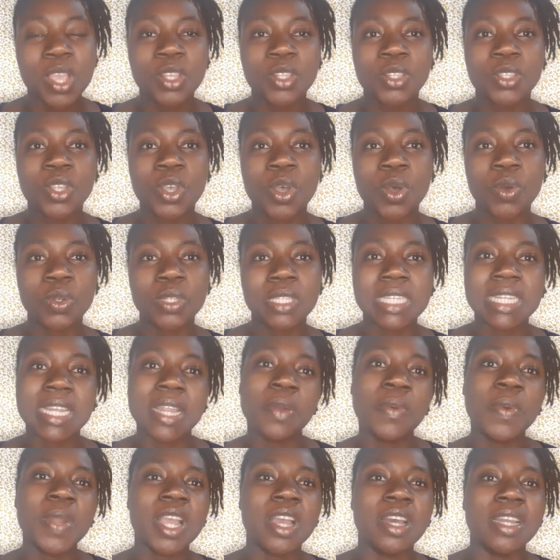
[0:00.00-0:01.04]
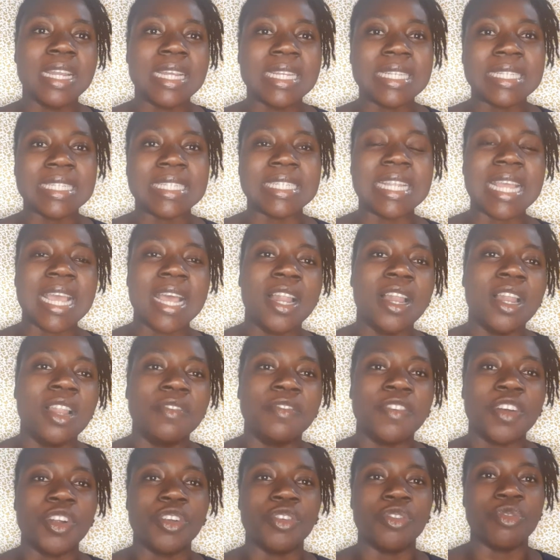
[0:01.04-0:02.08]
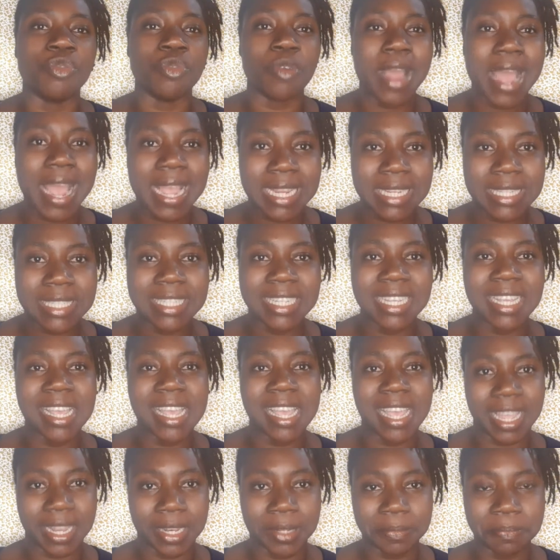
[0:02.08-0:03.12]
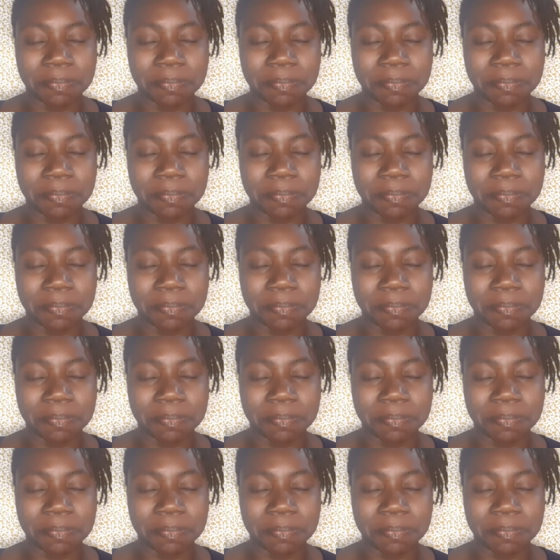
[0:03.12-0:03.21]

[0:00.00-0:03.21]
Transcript: So today we're gonna delve right in.